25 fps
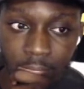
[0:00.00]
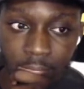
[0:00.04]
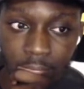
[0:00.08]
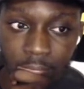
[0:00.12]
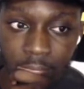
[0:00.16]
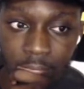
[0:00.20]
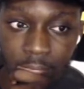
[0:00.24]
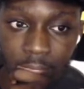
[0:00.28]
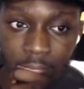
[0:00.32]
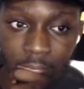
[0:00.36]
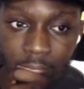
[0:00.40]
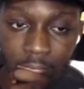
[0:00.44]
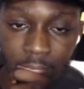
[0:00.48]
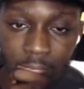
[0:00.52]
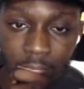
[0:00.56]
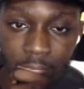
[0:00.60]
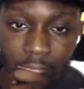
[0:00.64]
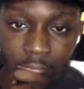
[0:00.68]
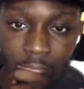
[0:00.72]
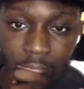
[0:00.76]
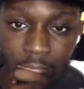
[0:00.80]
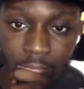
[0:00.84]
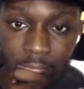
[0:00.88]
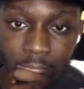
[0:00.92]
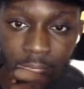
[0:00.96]

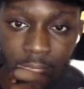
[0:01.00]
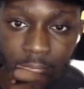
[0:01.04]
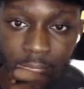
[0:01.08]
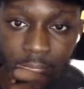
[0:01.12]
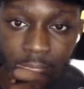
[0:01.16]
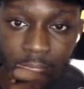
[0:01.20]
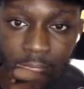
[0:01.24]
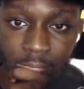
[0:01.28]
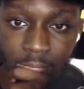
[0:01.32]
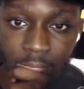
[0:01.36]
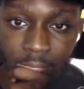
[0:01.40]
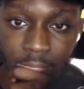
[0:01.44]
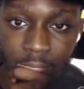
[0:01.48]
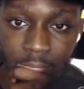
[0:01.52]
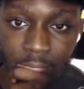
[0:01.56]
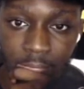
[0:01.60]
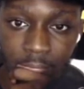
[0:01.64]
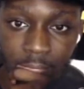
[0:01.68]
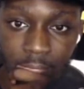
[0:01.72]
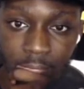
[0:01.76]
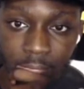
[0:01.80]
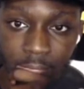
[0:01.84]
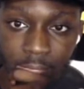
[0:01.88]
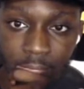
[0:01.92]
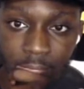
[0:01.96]

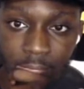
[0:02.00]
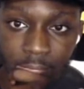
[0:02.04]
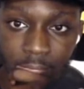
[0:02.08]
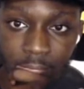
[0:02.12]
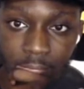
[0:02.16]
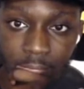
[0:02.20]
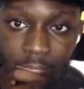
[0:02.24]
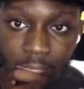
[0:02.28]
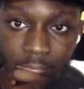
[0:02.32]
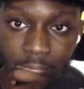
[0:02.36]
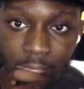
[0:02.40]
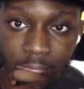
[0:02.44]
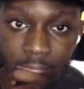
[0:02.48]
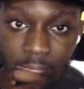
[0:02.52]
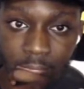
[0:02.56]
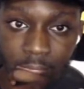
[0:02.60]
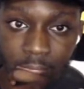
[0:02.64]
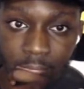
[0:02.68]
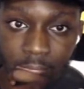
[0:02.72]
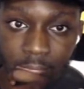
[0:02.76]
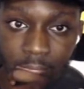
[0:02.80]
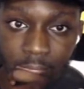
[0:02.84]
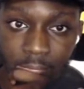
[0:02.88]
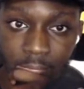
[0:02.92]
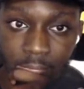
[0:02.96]

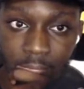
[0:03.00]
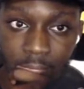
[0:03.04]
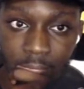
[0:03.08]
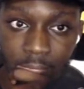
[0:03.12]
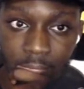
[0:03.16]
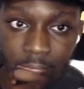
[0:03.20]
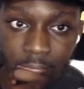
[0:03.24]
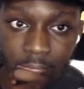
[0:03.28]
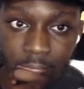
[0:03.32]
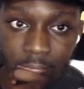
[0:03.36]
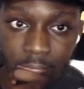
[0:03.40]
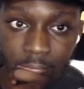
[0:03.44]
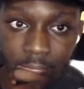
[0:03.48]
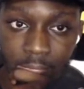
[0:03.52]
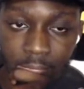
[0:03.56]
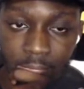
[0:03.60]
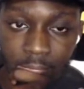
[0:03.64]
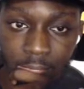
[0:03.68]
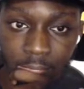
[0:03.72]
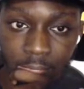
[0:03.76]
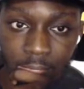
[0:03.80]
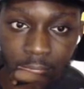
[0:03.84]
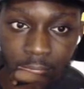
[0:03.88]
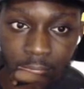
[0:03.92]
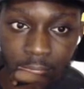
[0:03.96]

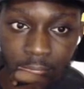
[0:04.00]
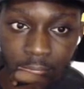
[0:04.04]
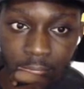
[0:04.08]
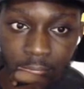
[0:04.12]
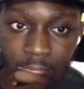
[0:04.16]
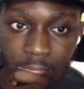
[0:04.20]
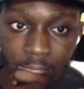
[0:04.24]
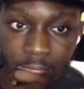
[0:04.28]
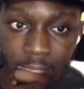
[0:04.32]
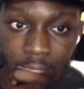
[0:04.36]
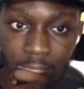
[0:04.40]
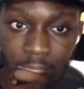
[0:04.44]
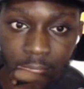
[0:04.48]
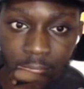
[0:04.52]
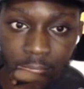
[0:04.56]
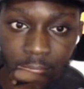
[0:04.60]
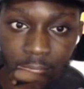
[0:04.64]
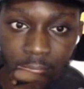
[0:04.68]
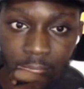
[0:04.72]
(silent)